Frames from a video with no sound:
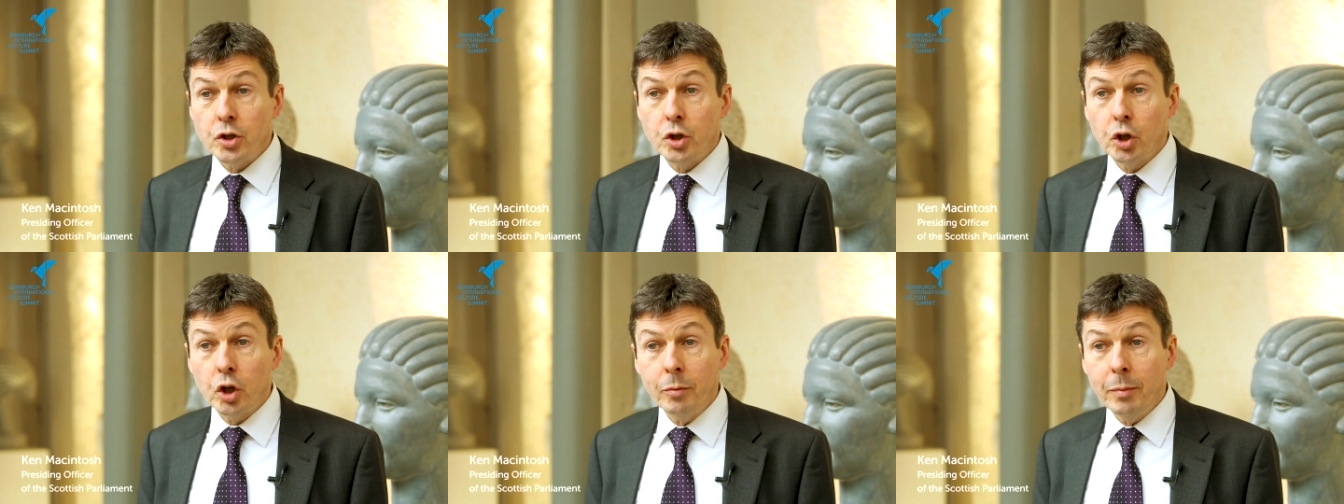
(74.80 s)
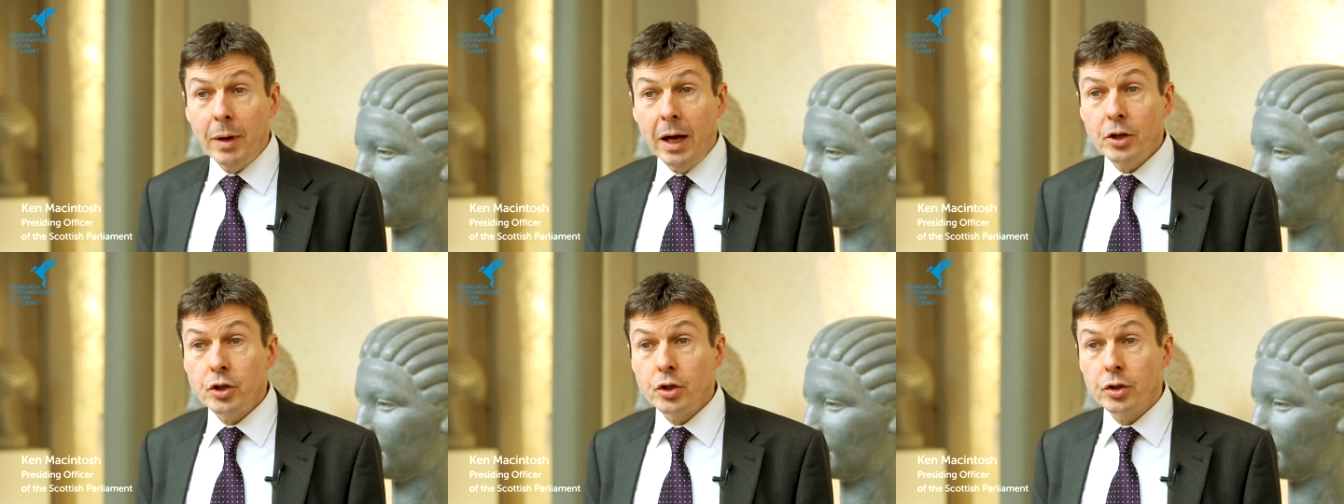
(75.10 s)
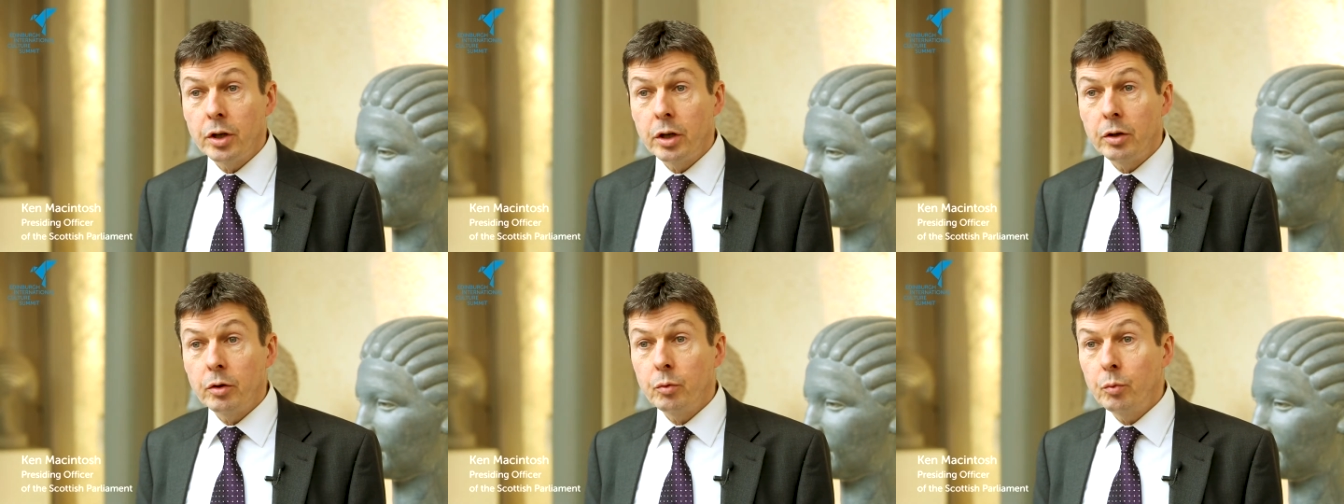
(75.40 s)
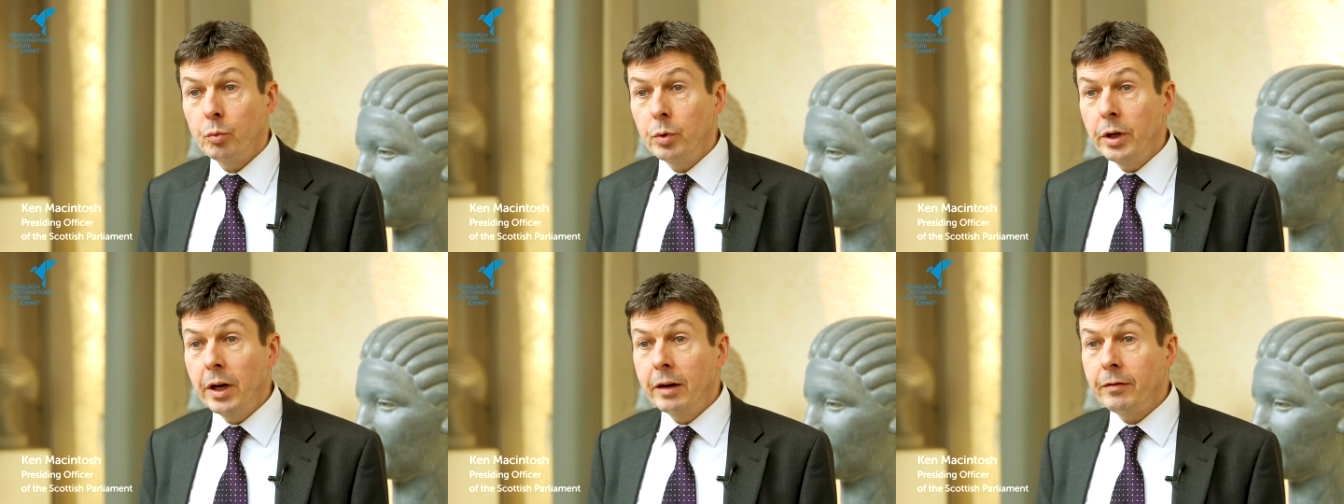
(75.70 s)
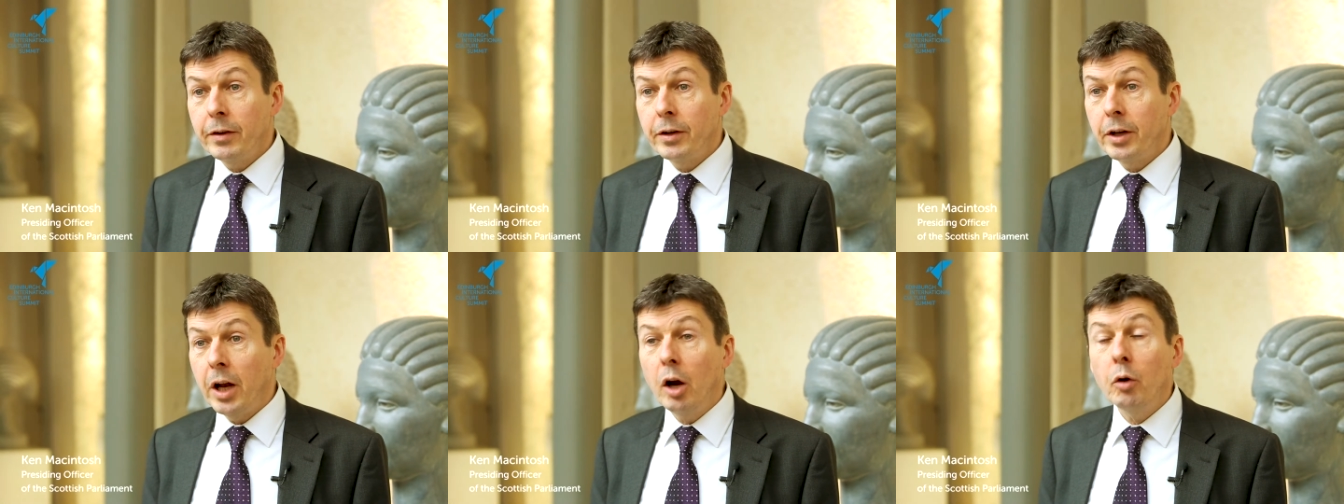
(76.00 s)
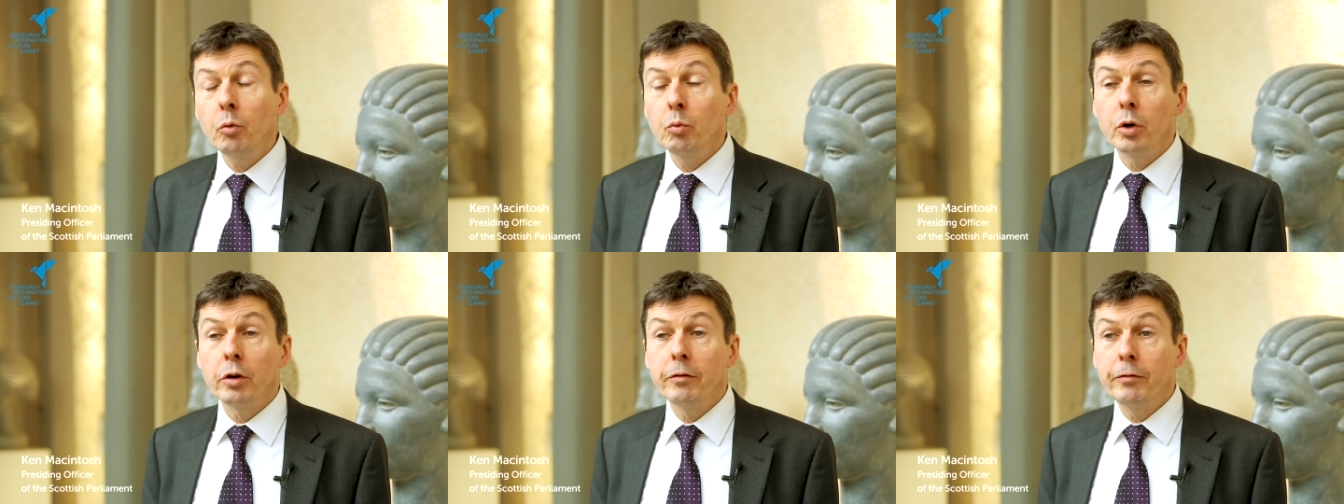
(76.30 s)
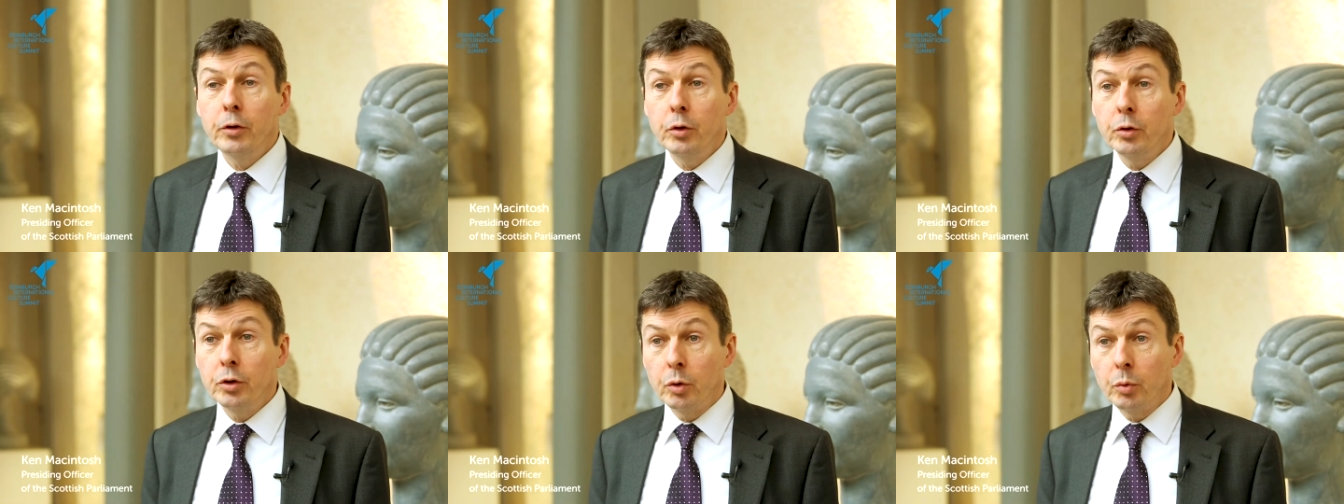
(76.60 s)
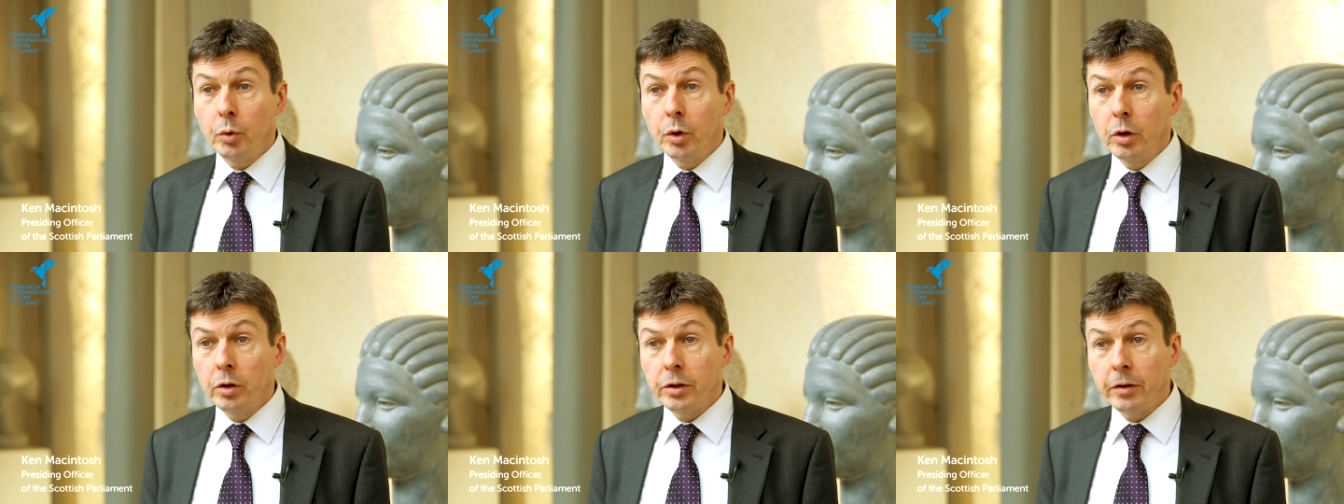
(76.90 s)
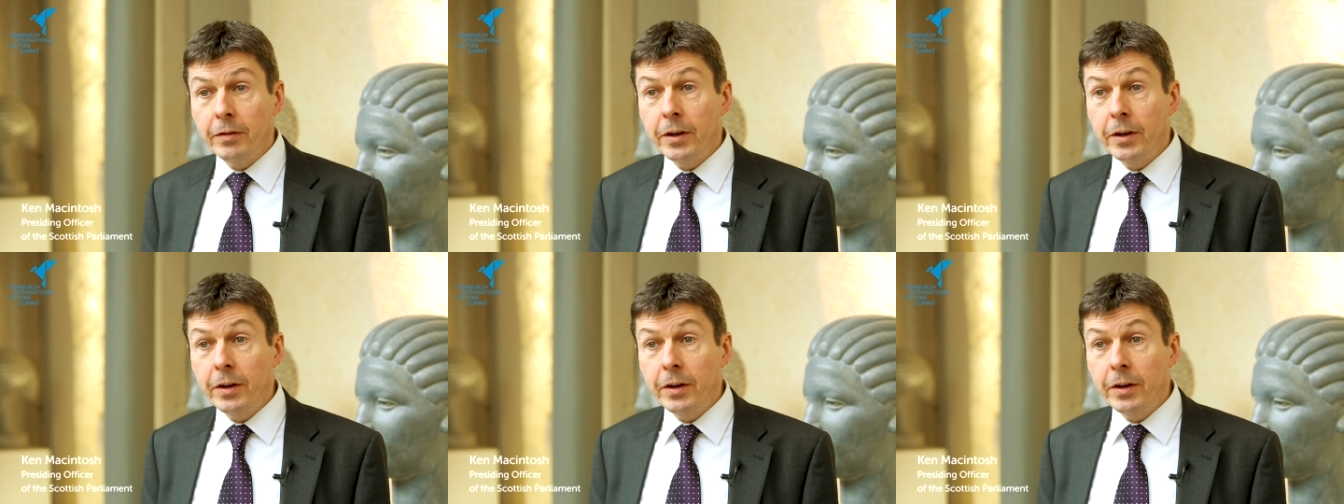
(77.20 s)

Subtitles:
as you can imagine, we have an outward view in the world,